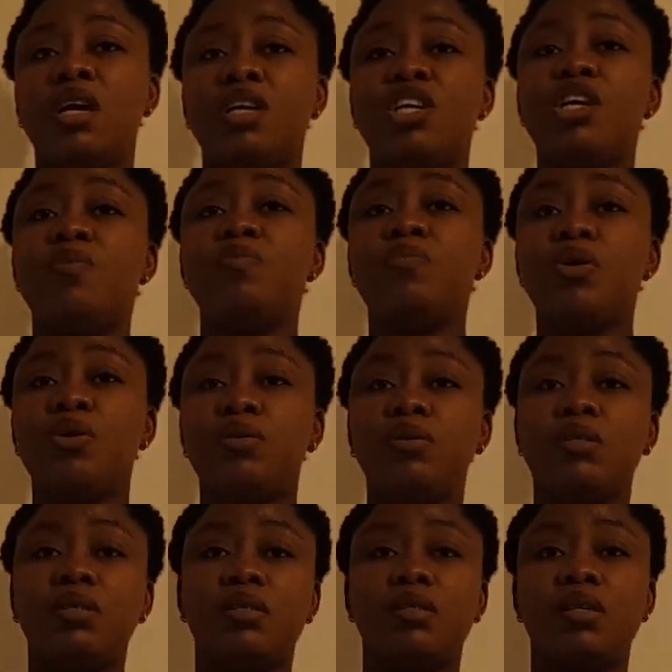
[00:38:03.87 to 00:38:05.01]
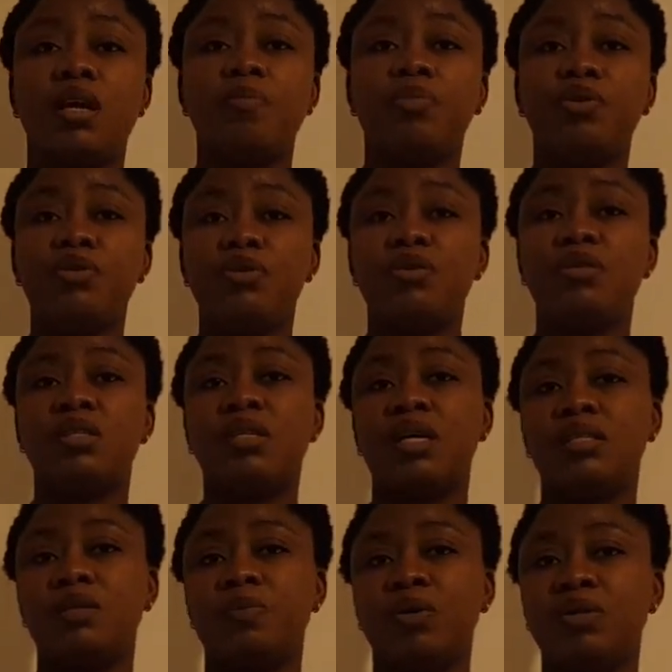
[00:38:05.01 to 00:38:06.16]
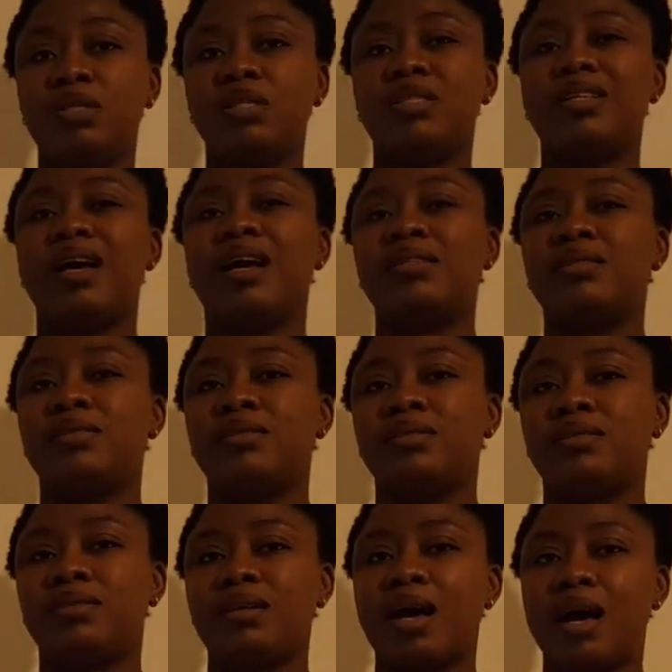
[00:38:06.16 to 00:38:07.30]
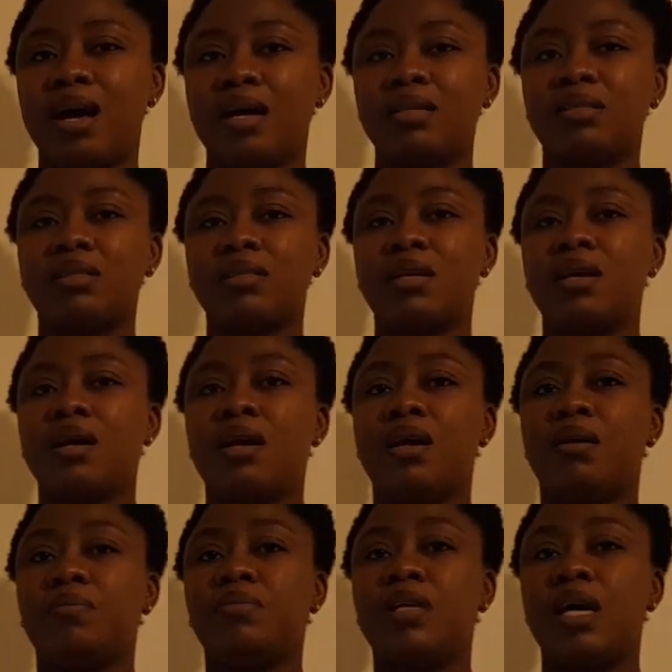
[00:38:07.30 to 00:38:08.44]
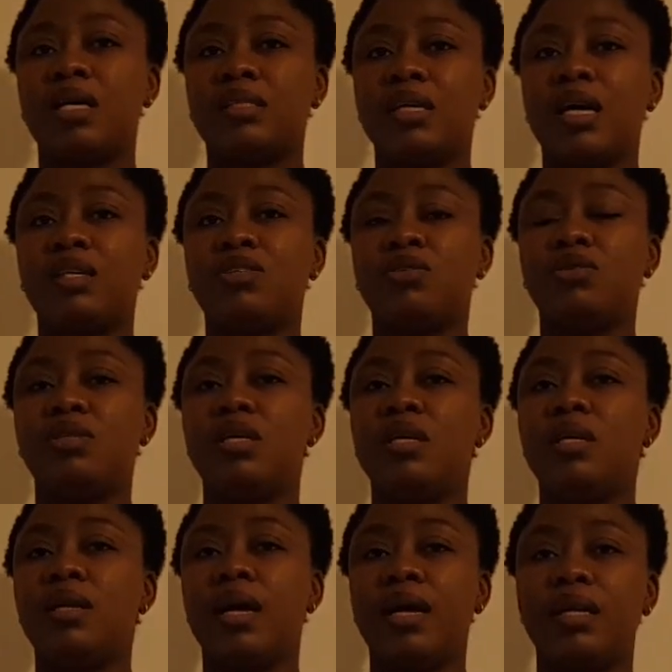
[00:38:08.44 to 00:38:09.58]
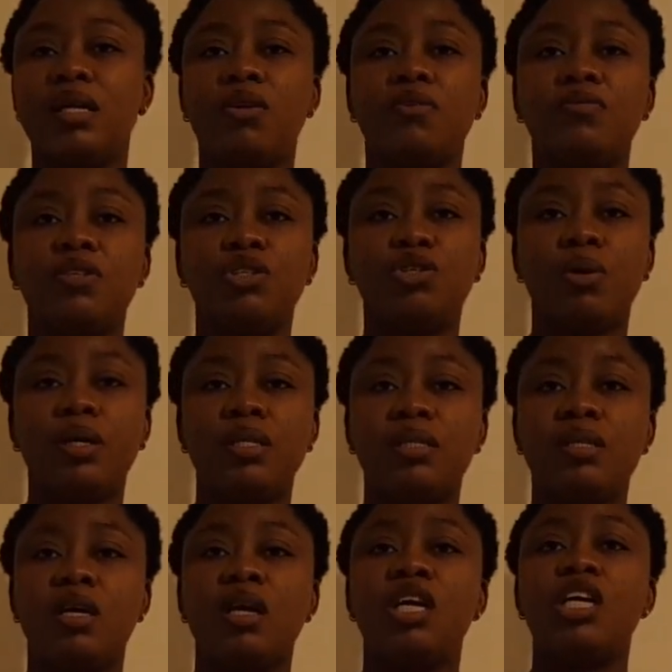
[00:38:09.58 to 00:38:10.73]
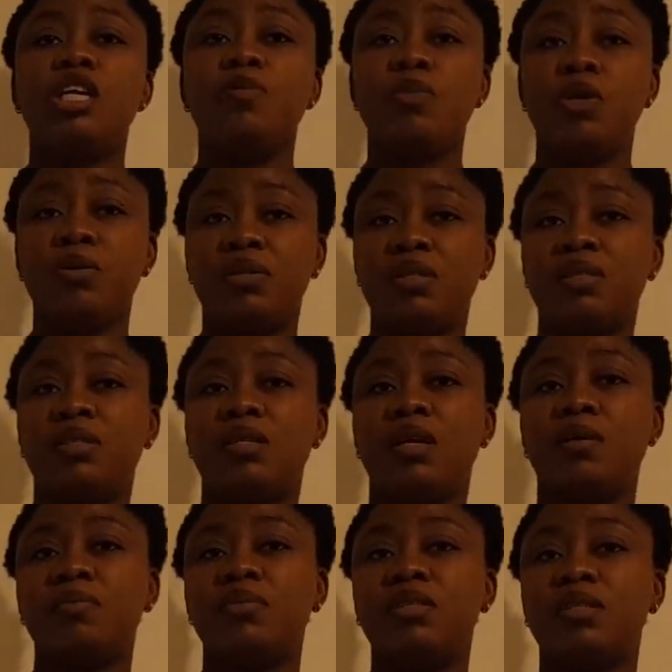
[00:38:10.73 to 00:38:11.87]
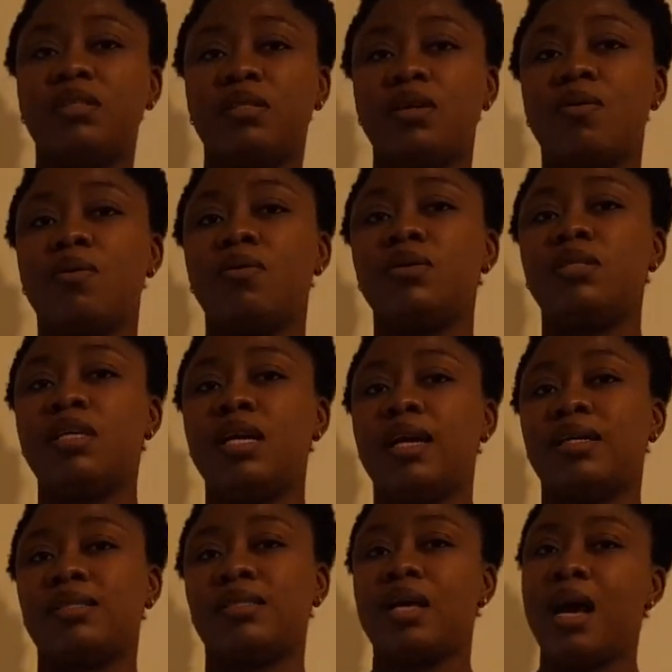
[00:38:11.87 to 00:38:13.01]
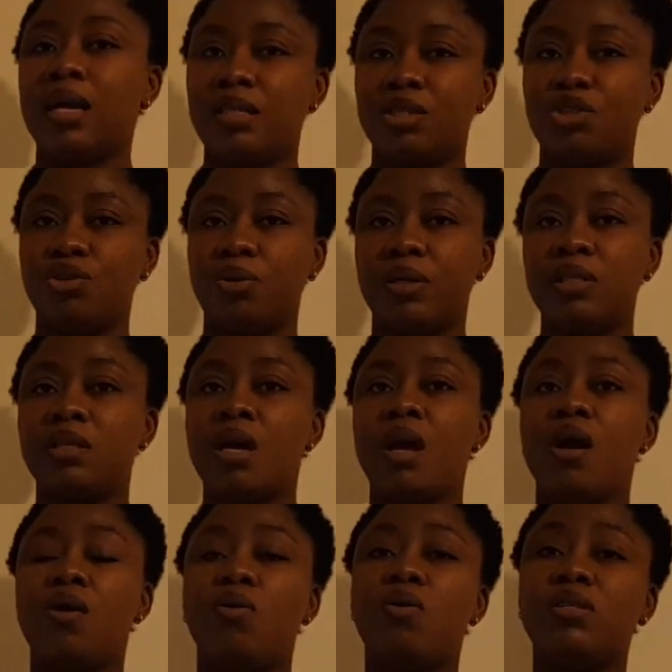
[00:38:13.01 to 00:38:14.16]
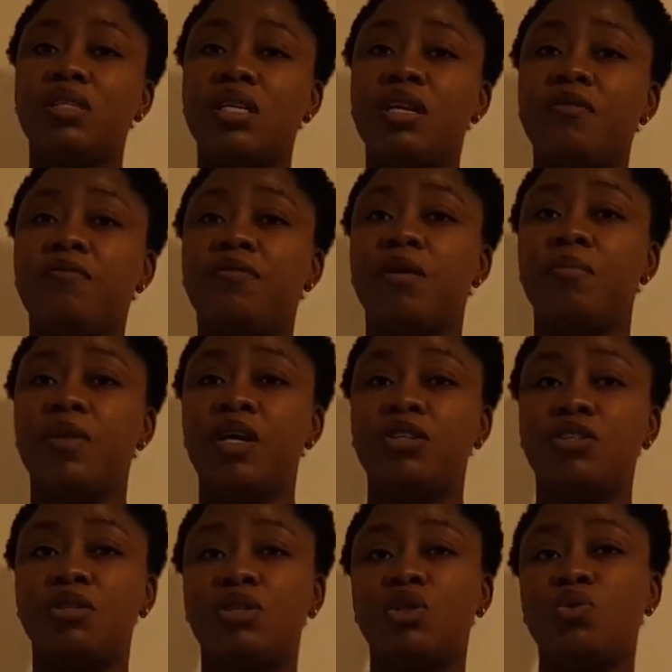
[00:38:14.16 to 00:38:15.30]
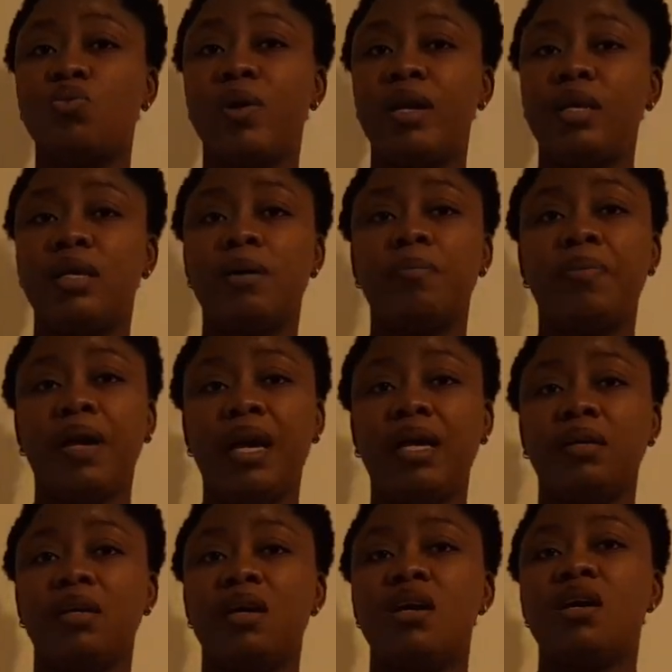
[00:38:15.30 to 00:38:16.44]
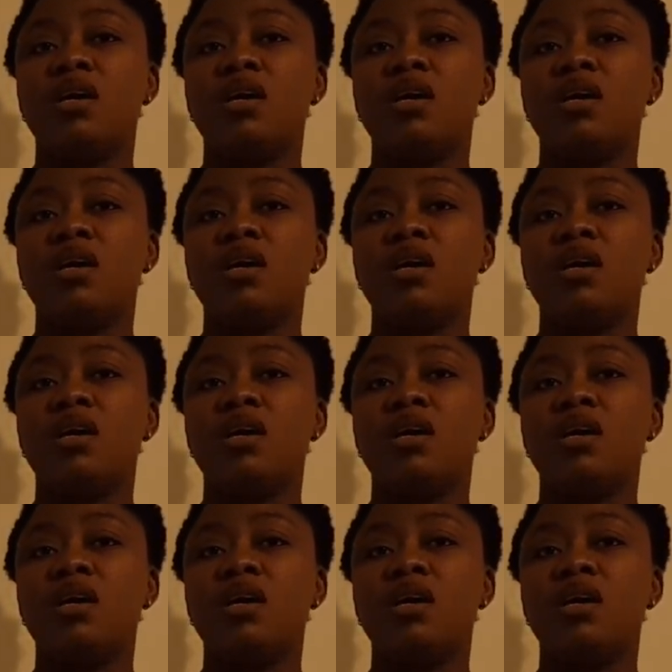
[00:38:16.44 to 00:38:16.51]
The immune system produces antibodies that attach to the lining of the joint. Immune system cell then attack the joint, causing inflammation, swelling, and pain.